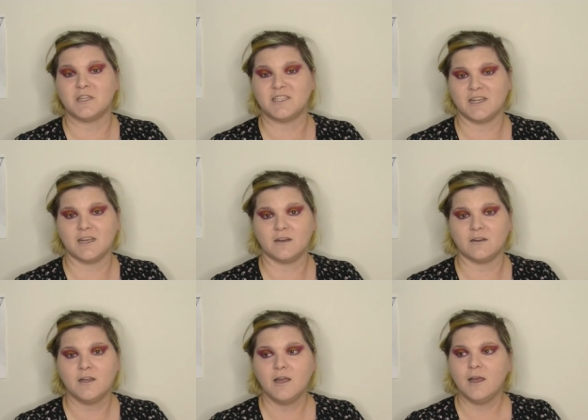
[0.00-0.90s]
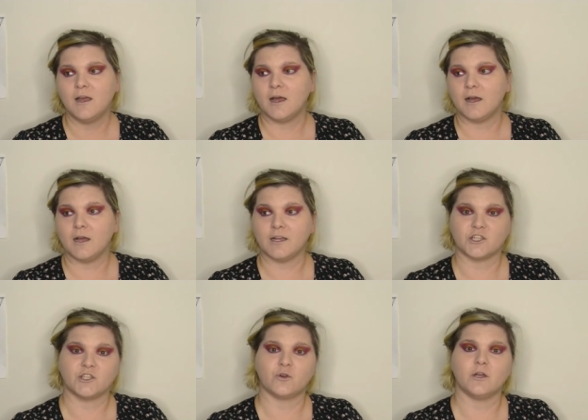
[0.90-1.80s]
Medea uh,
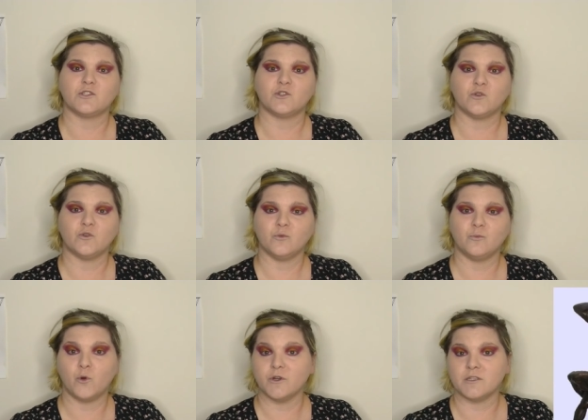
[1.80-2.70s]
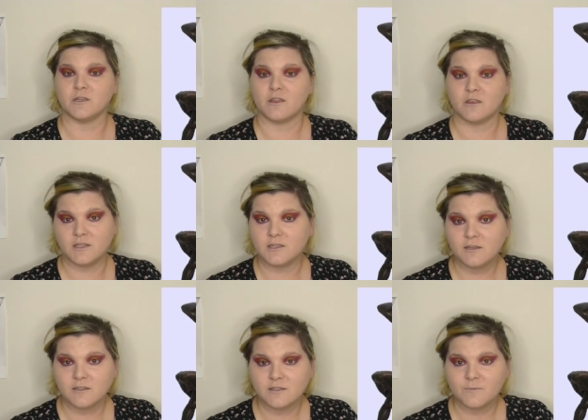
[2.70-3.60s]
actually tries to poison
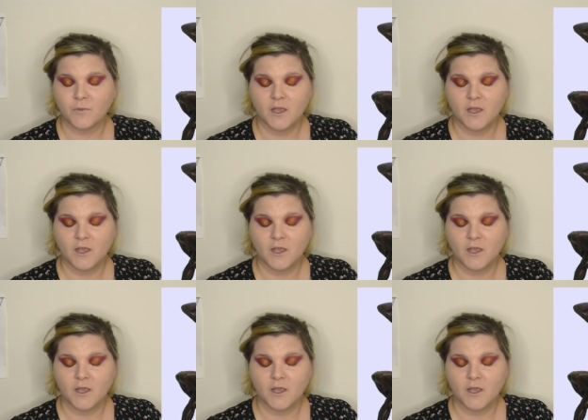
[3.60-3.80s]
Theseus.